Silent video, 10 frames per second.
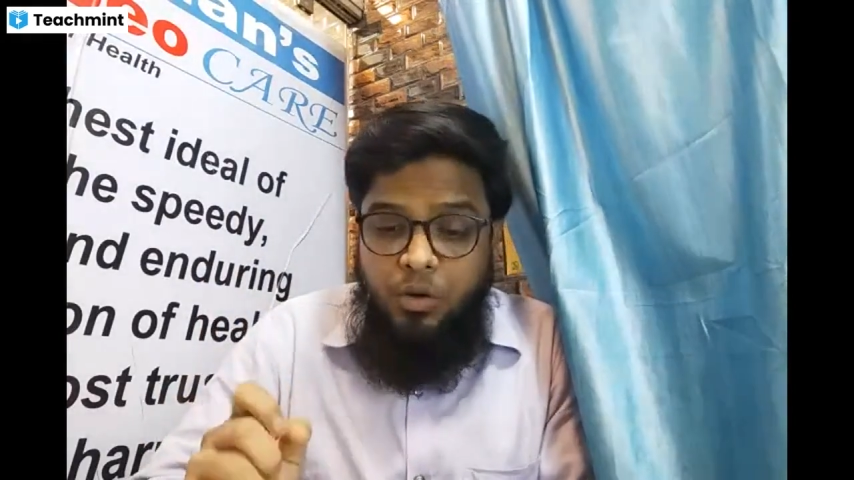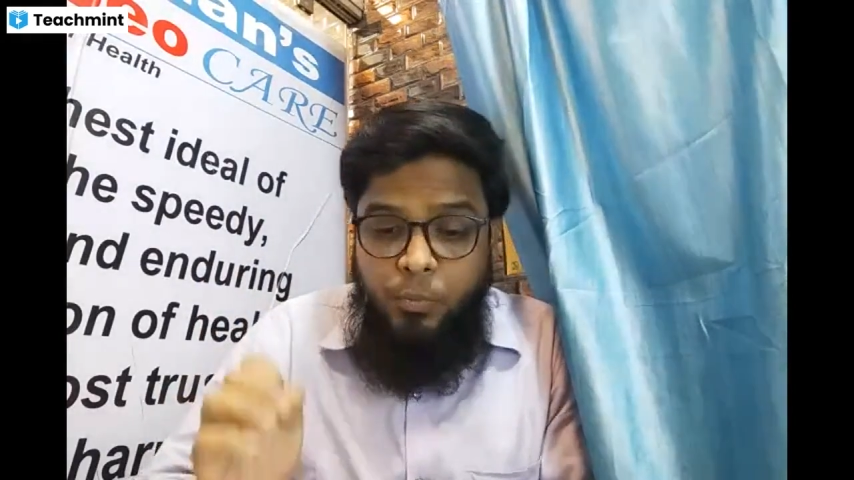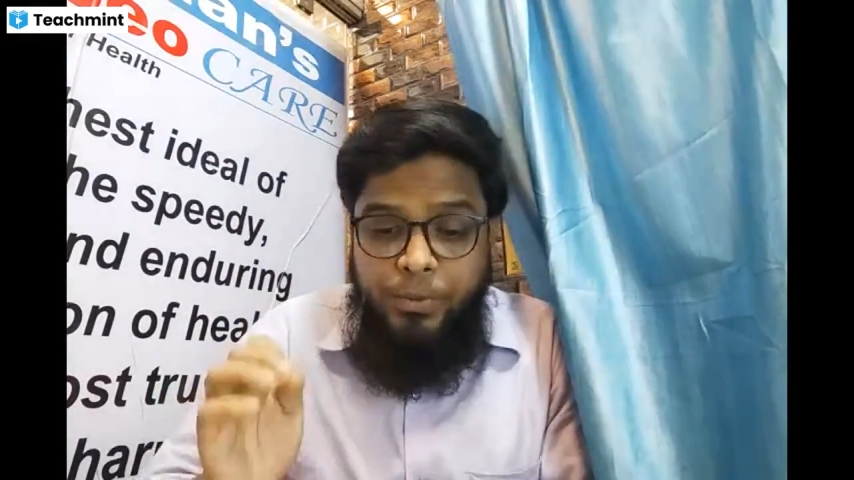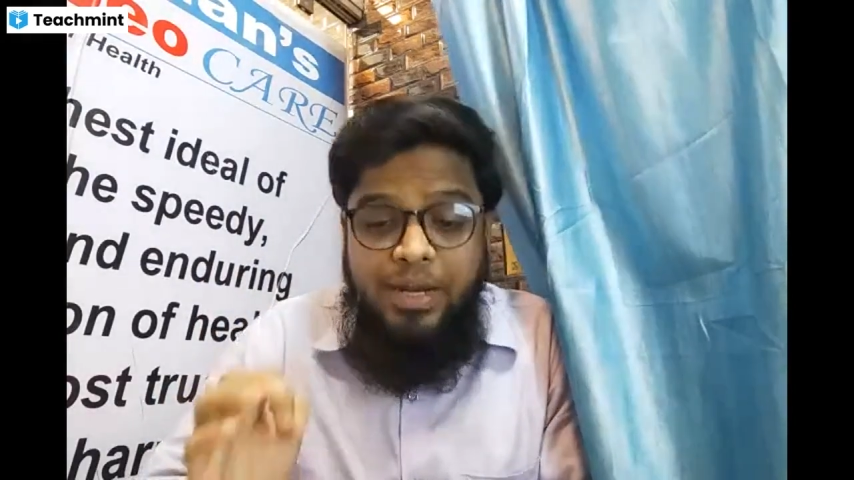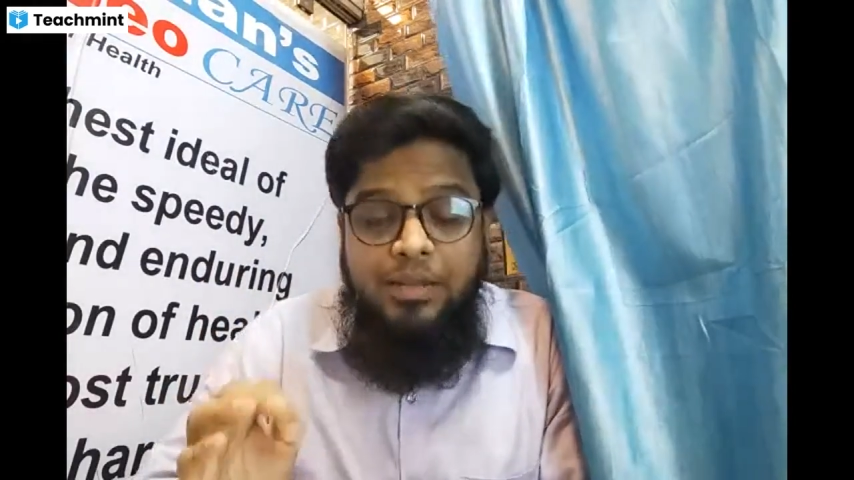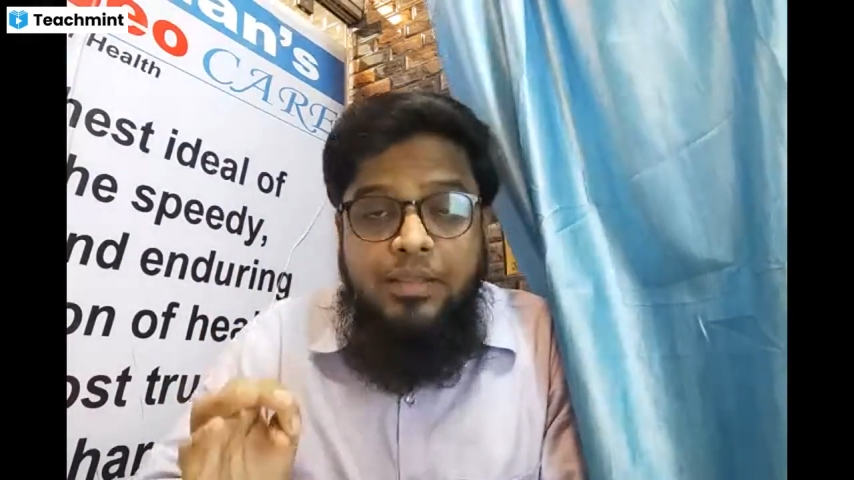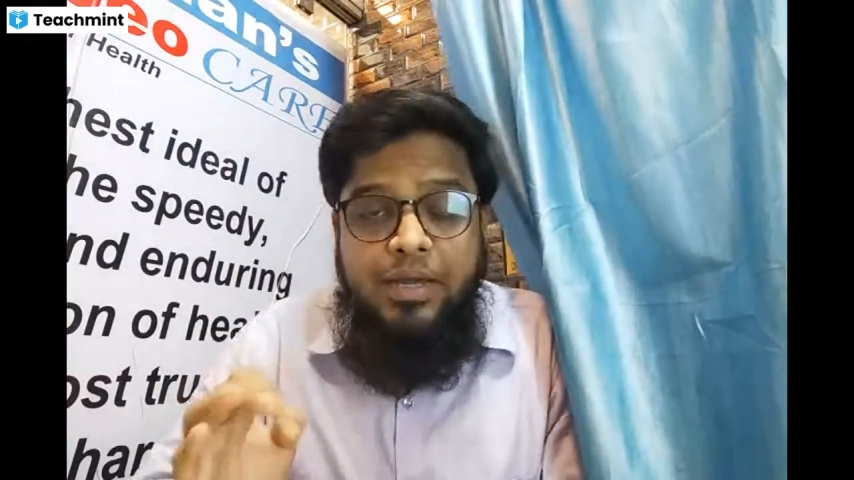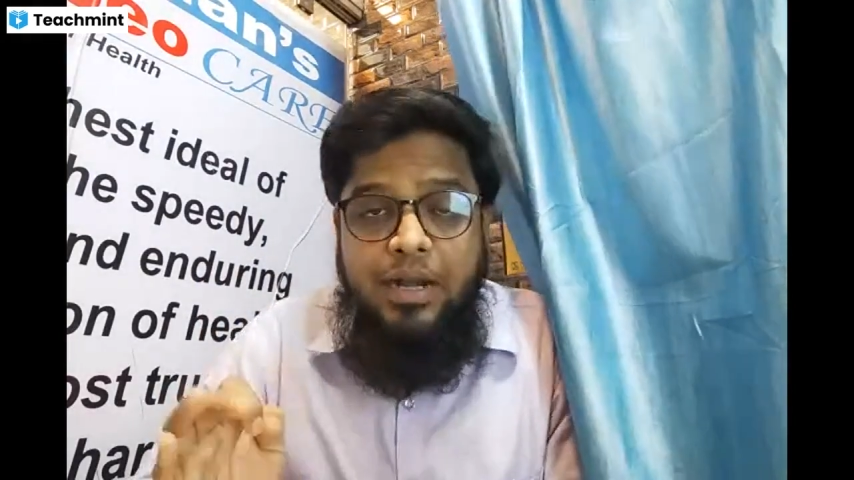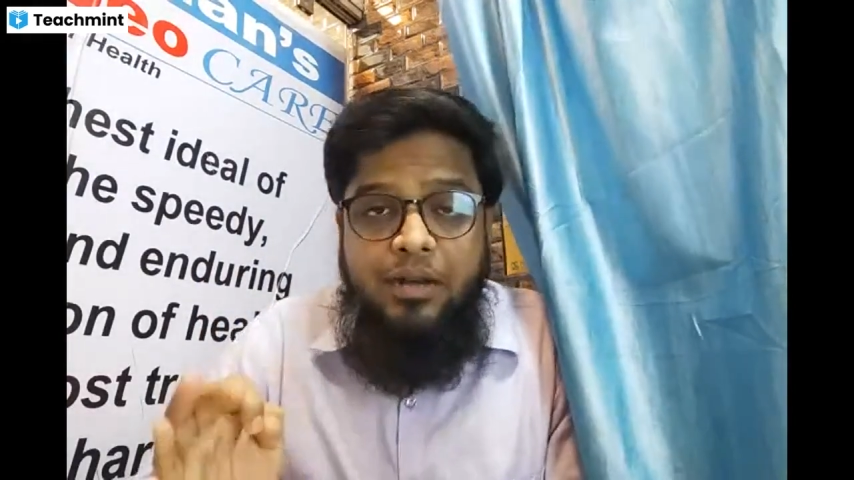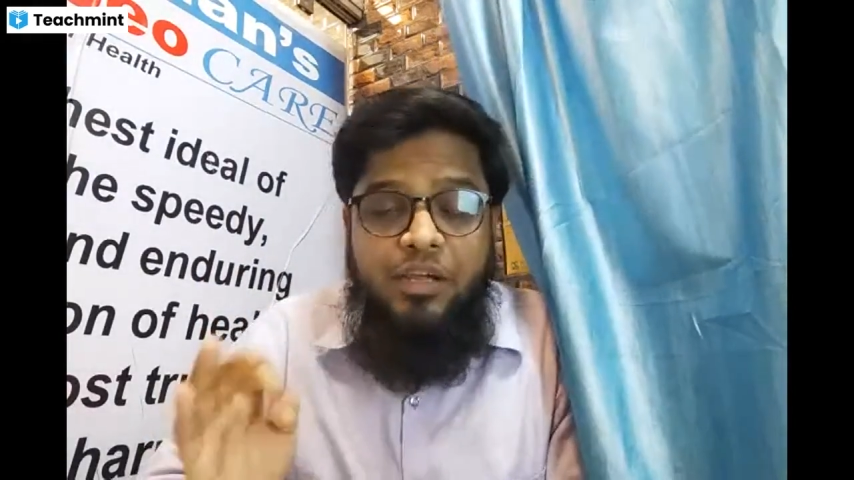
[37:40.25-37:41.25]
where they
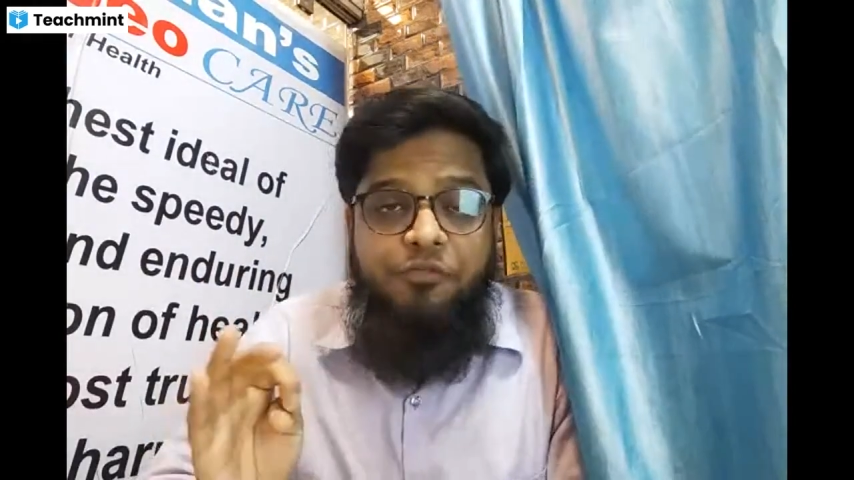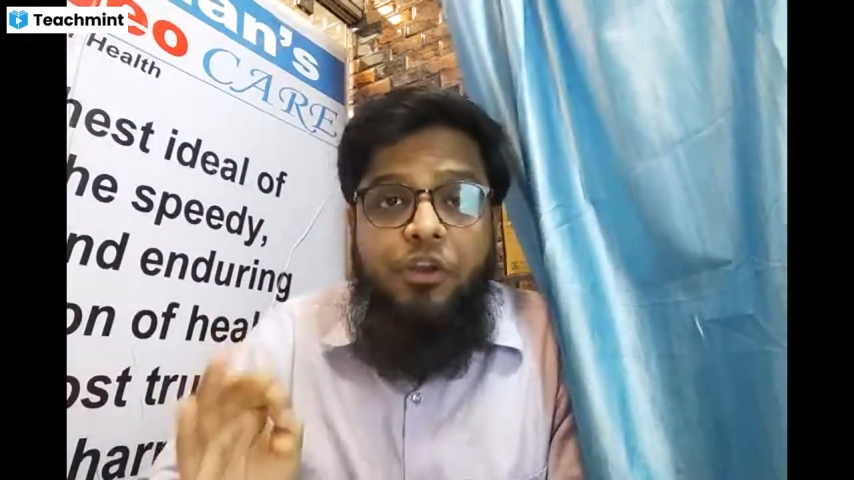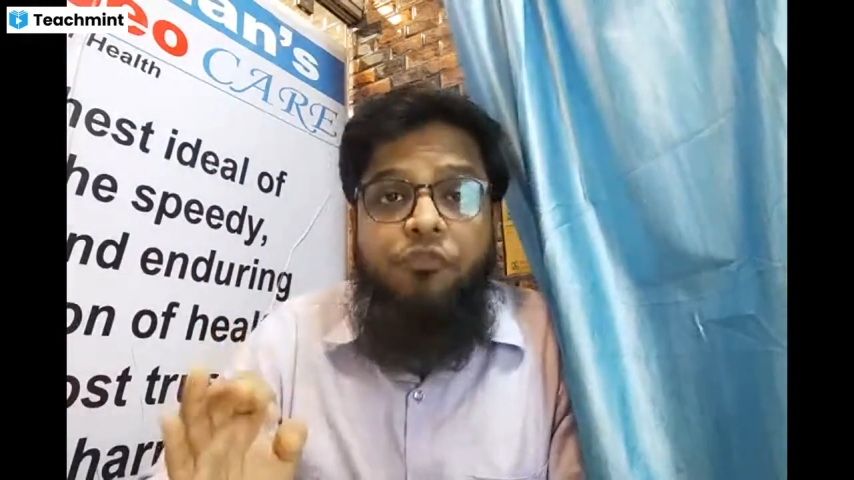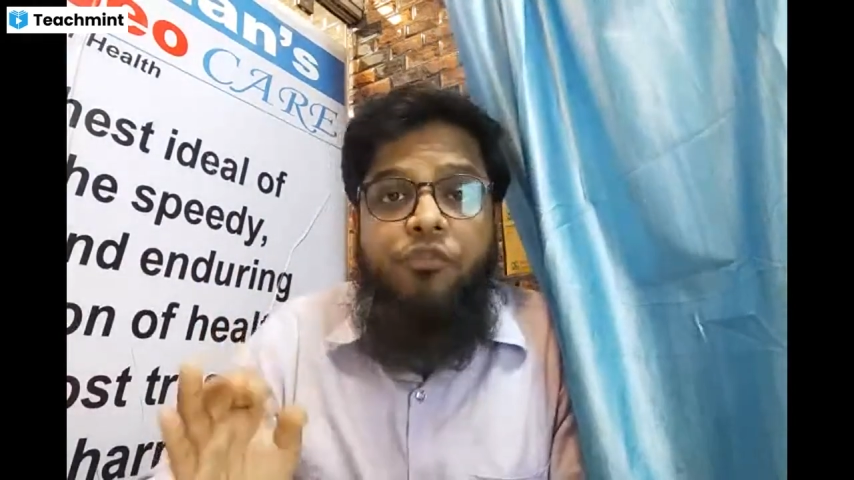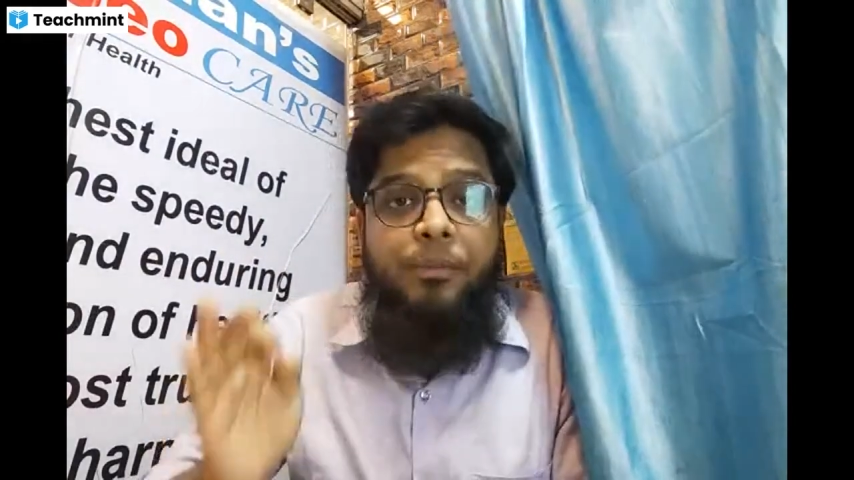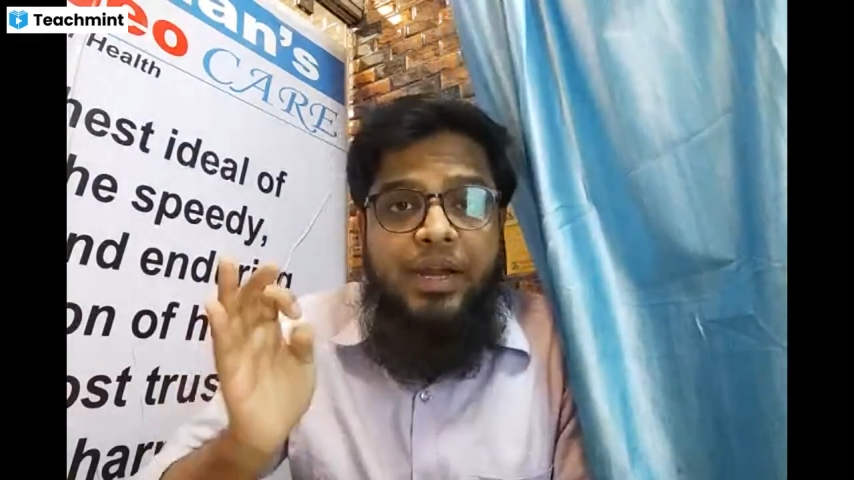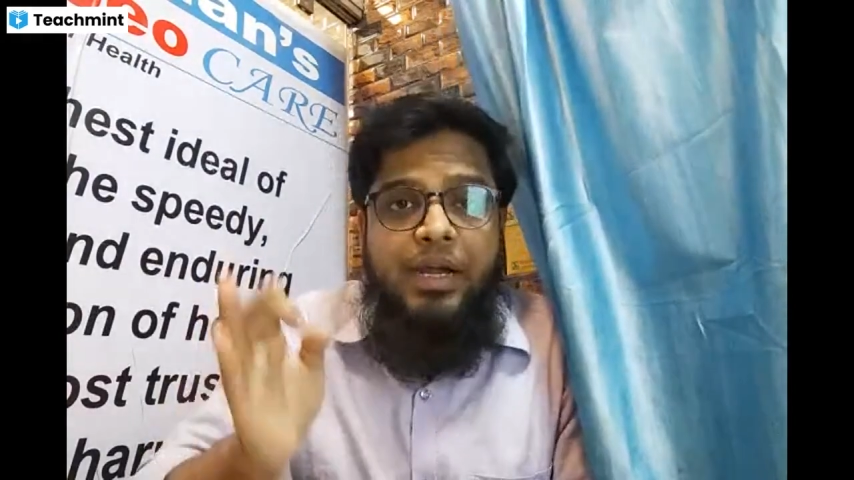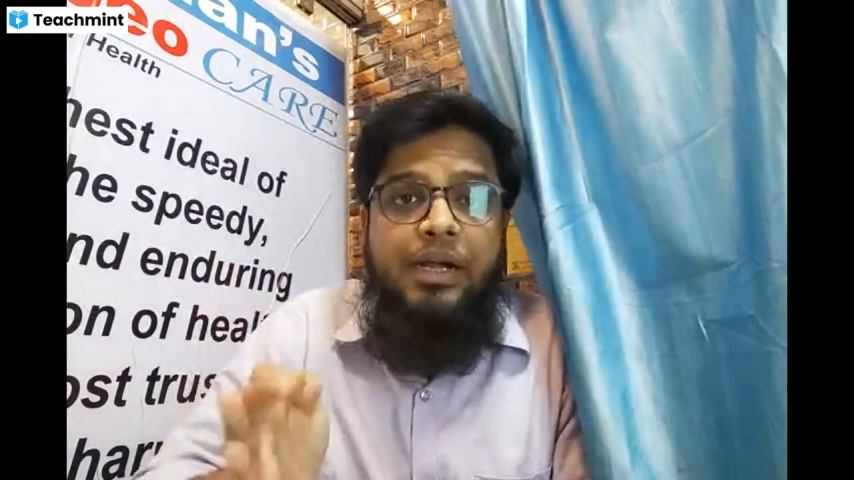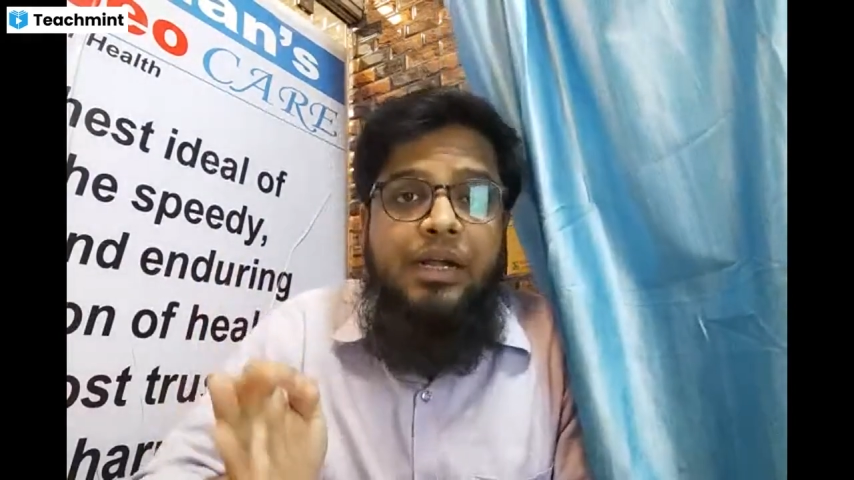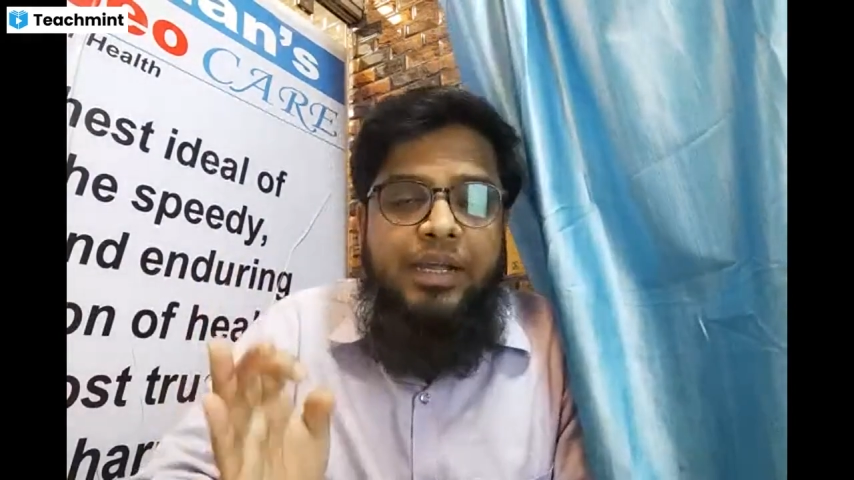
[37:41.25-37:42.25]
are suffering from recurrent